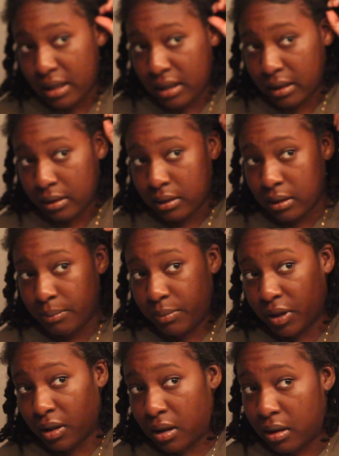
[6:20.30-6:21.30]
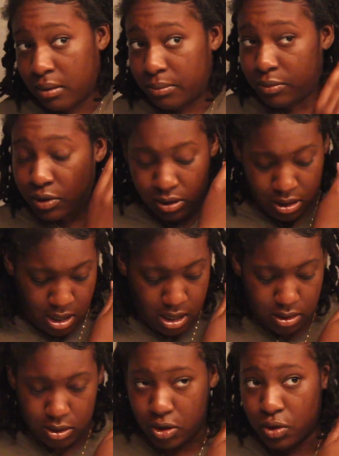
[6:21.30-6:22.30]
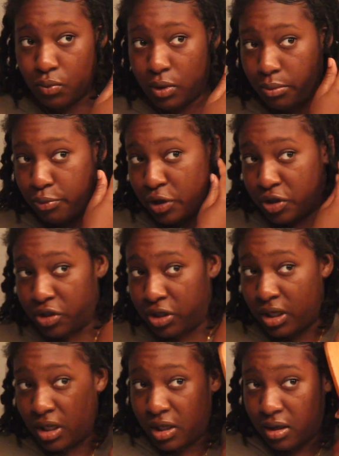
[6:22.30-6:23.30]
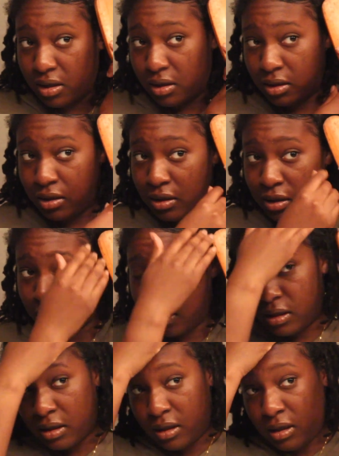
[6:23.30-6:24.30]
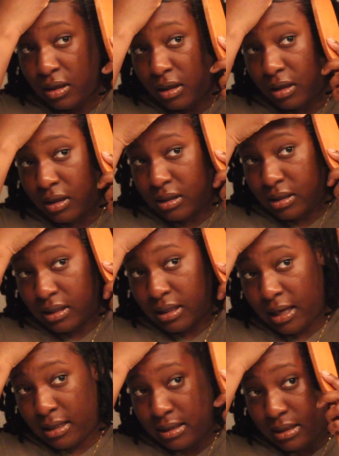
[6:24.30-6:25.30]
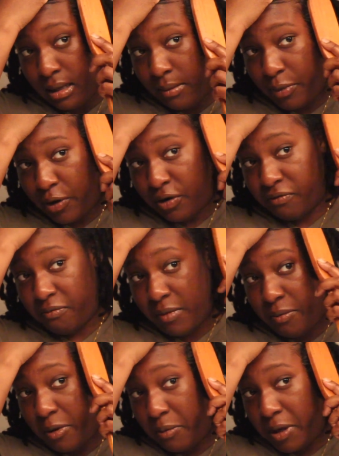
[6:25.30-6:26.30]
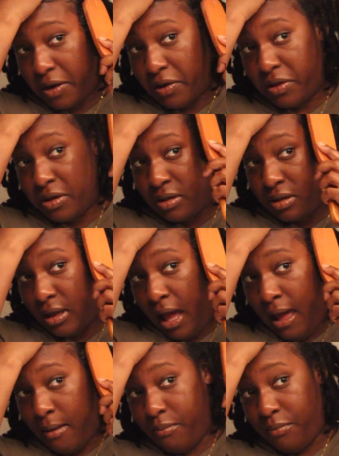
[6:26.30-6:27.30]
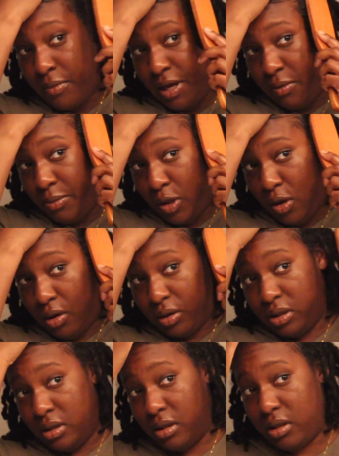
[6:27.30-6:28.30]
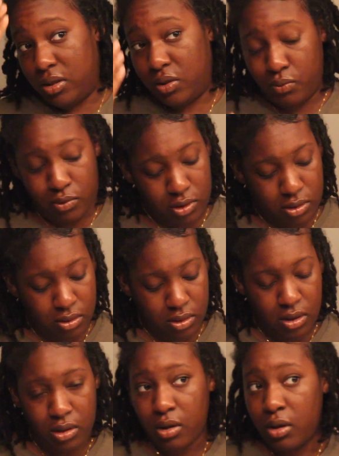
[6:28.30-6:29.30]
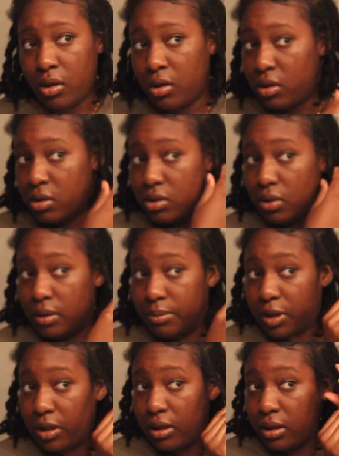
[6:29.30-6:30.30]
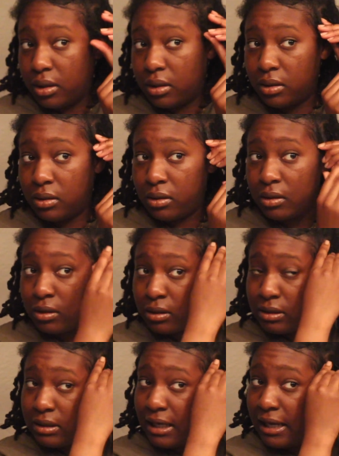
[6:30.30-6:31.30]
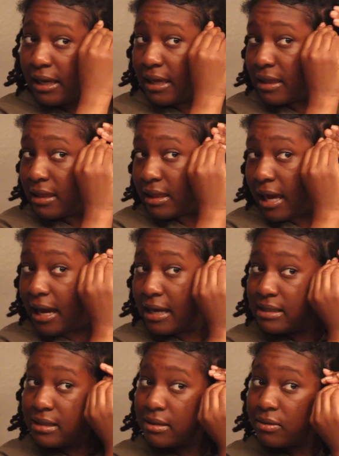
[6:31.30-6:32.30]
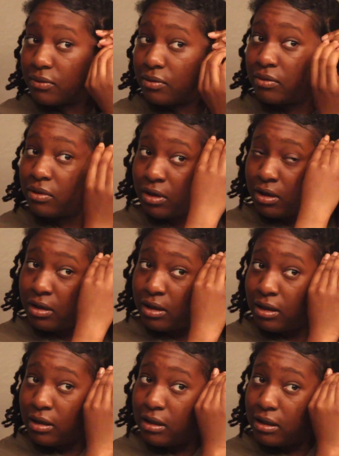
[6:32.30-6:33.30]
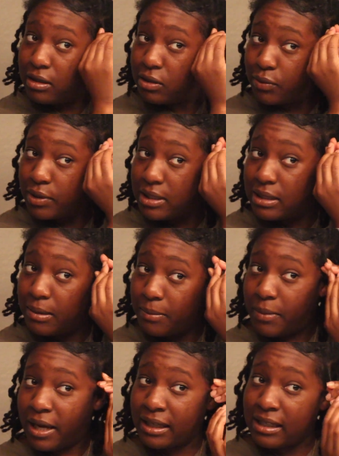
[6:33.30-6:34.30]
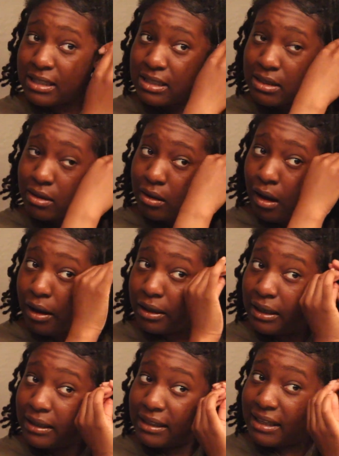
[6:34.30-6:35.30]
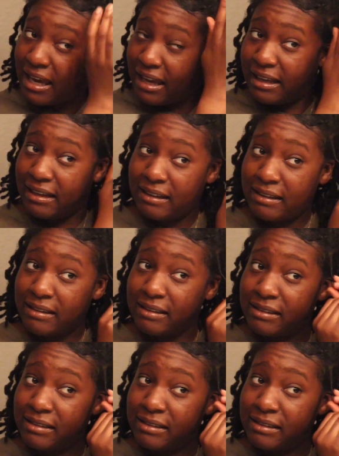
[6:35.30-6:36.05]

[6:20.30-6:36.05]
it becomes, I kind of just want to brush it in, because that's not part of my baby hair. That hair belonged to this one. So I'm gonna take that and twist it back into the lock again,